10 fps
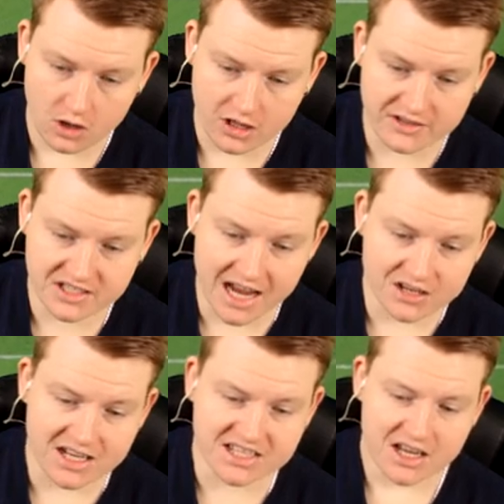Oh, they
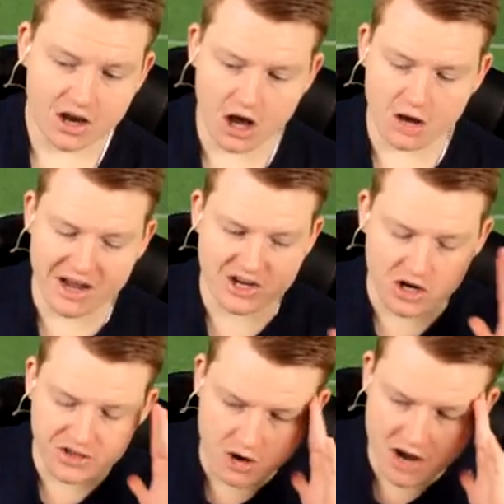tackled us. Oh, my
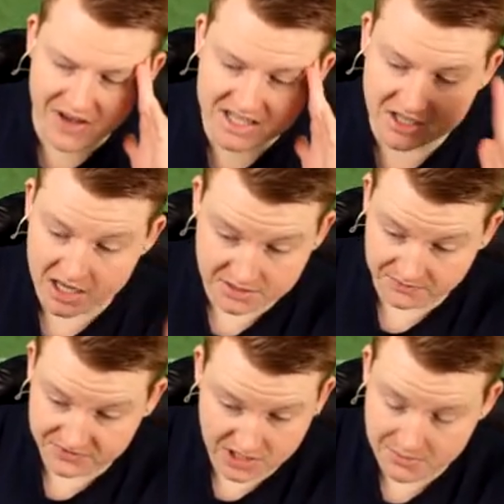God. They're over. It's, it's
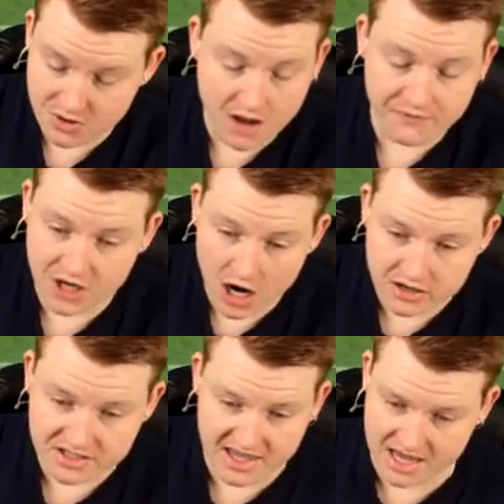Tabuai
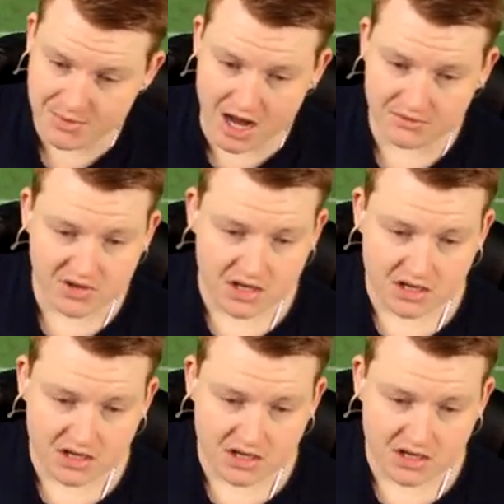no. It's the hammer.